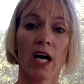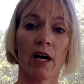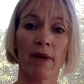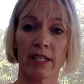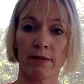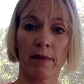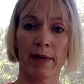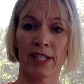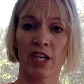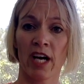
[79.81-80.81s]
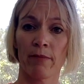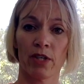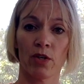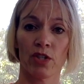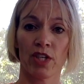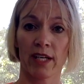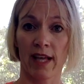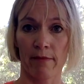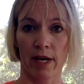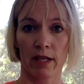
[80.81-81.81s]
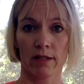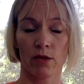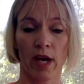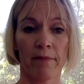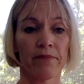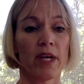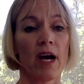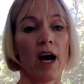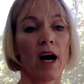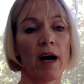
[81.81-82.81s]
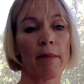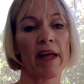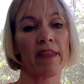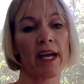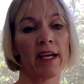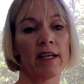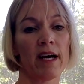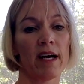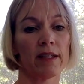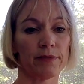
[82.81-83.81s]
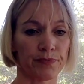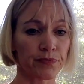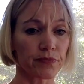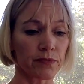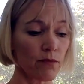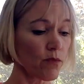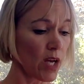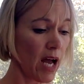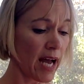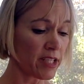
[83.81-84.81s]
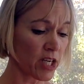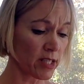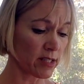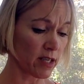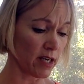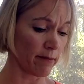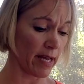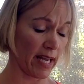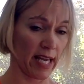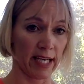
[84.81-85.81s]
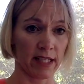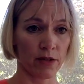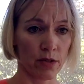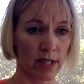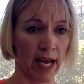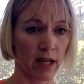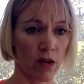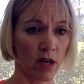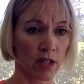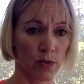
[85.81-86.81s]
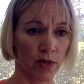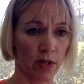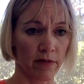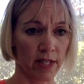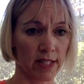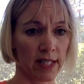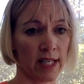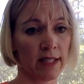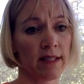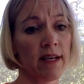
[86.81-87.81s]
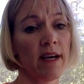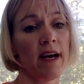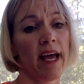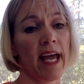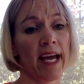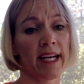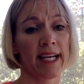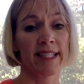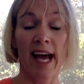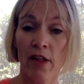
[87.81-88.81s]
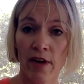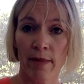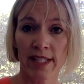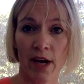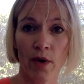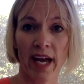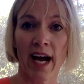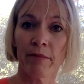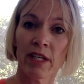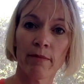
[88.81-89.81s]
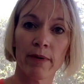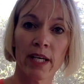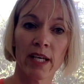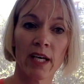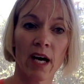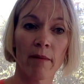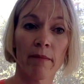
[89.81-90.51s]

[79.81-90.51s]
ask me about my job, you can check that box, okay? And then I just I hand out those catalogs with all of this in it. And I tell them, I say, okay, I'm going to be